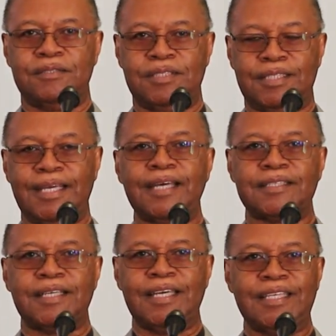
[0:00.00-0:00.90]

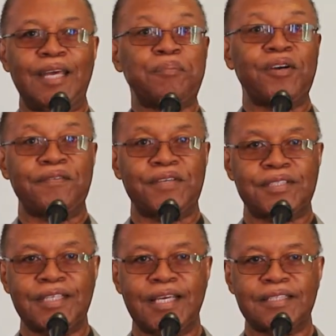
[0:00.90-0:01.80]
together in their perfect
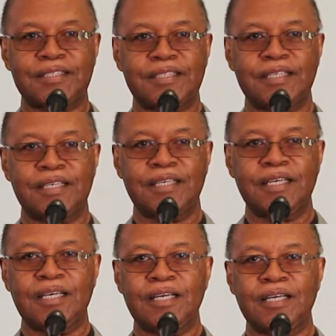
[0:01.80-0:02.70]
sense, mm -hmm.
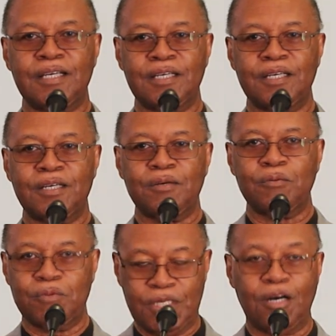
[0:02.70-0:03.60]

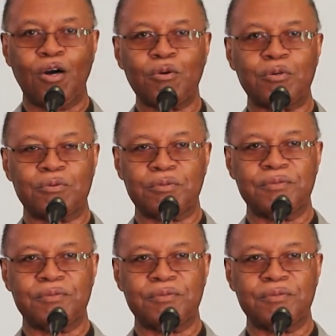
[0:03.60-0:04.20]
we are whole.